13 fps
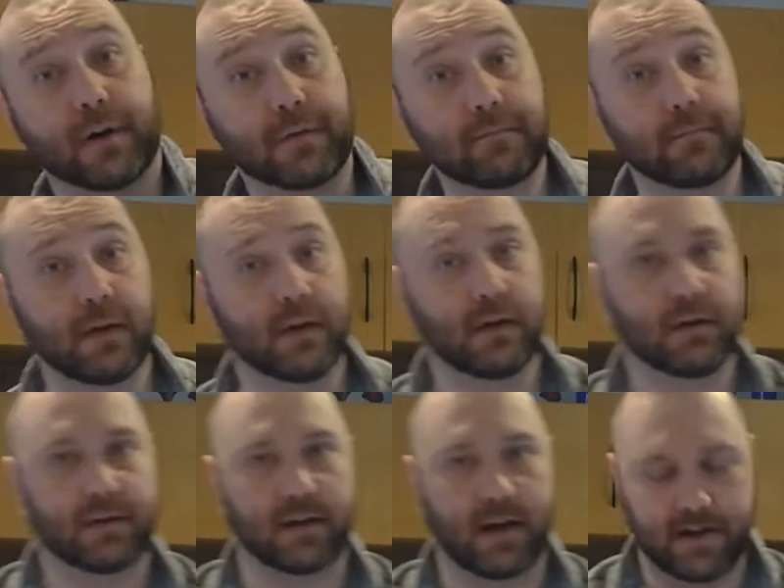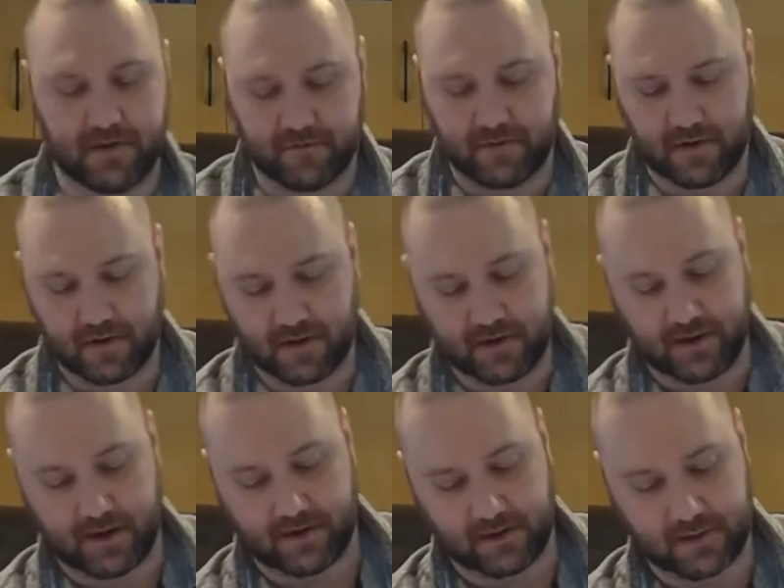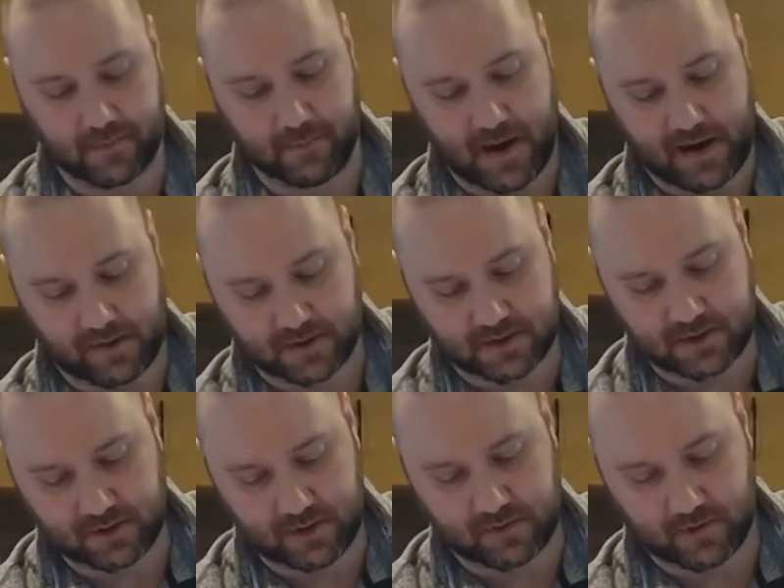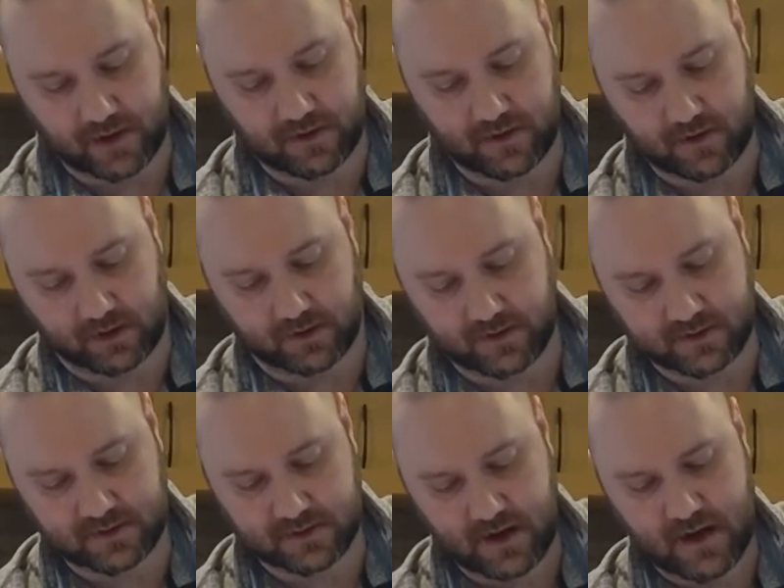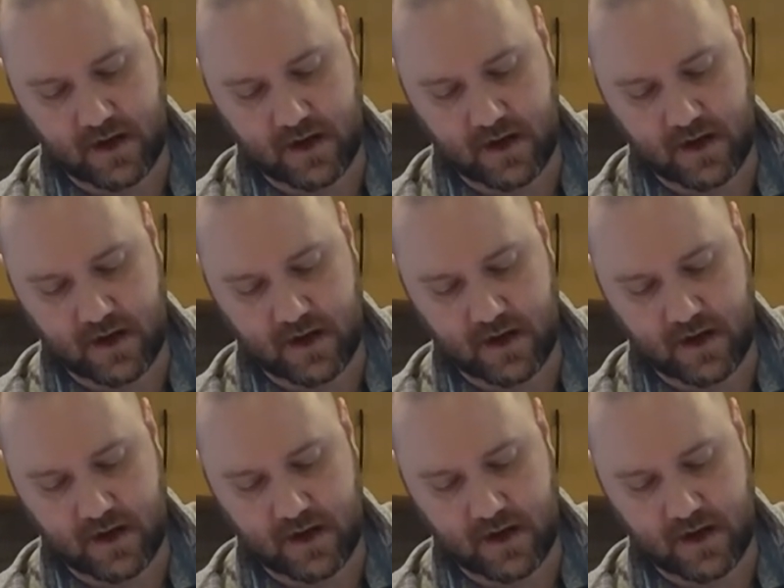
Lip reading: in to kind of get it balanced to the right thickness.